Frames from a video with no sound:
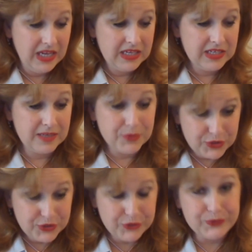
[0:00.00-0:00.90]
Number
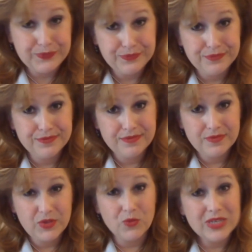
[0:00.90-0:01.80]
two,
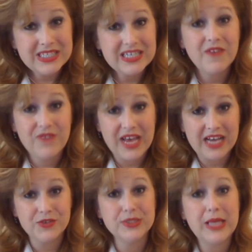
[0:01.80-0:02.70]
risk
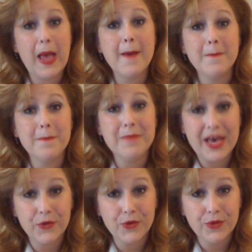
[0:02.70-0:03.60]
factors
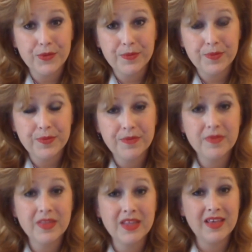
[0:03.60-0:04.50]
matter.
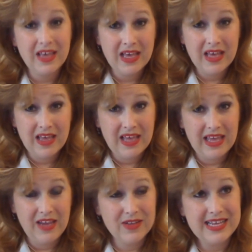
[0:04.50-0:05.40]

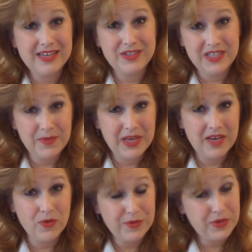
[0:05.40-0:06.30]
Here at the HCMA, I've
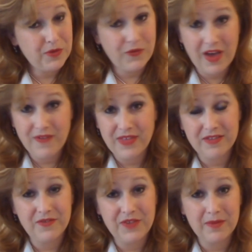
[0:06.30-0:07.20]
worked with over
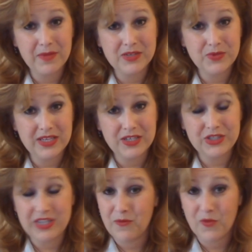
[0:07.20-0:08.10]
5,000 families with
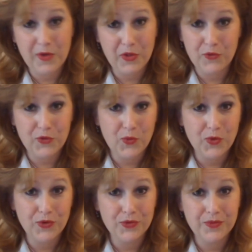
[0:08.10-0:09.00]
HCM from all over the
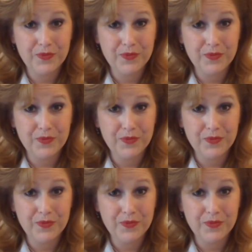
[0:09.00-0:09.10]
world.